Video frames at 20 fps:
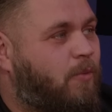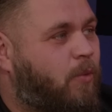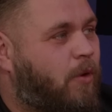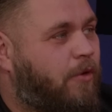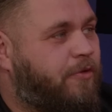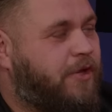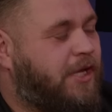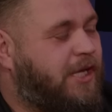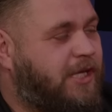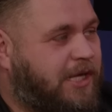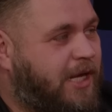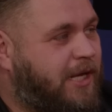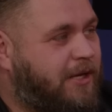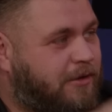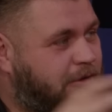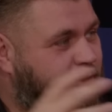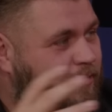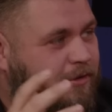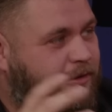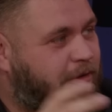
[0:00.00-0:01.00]
what the
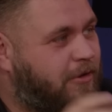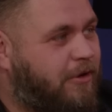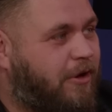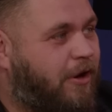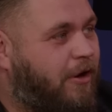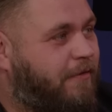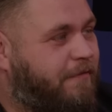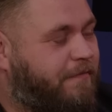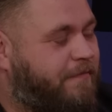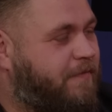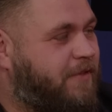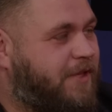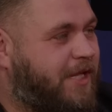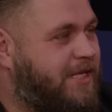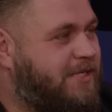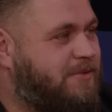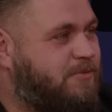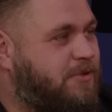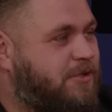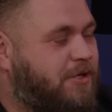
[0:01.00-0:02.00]
yield of
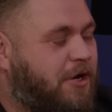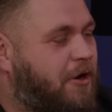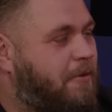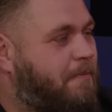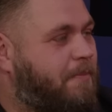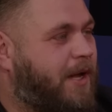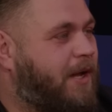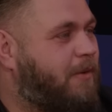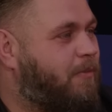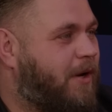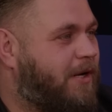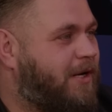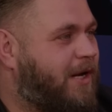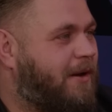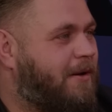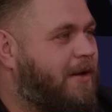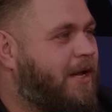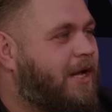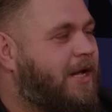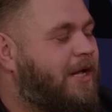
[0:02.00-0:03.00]
this was going to be when
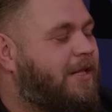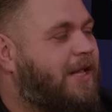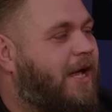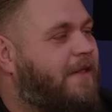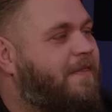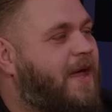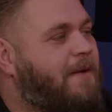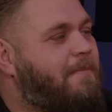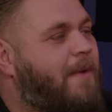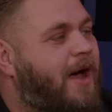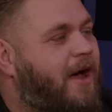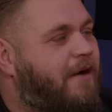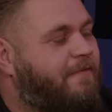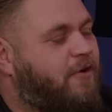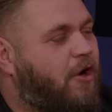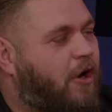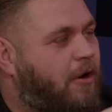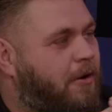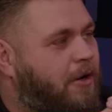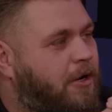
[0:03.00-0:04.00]
they like they might
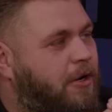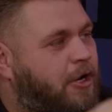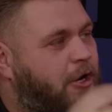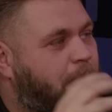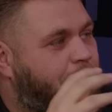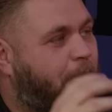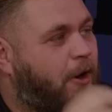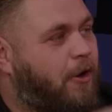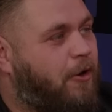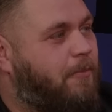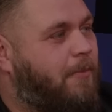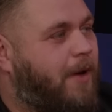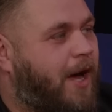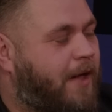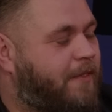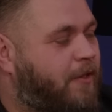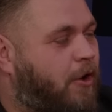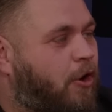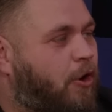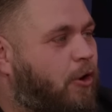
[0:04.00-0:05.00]
have gone kaboom
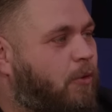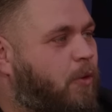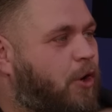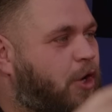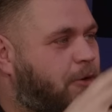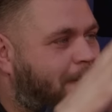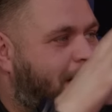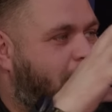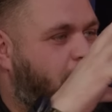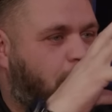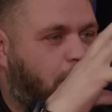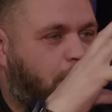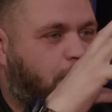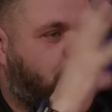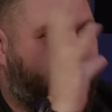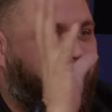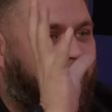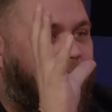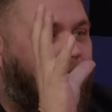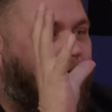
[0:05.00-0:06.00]
and the whole world might have
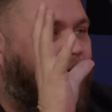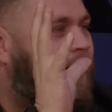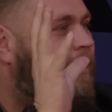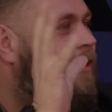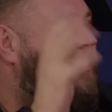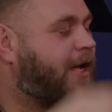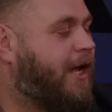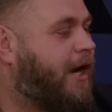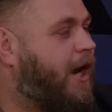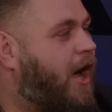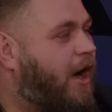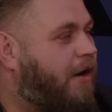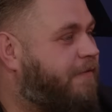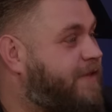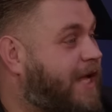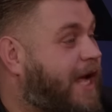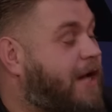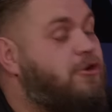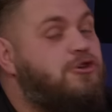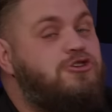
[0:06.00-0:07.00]
gone crack in
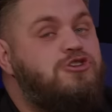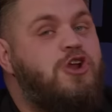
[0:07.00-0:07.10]
half. They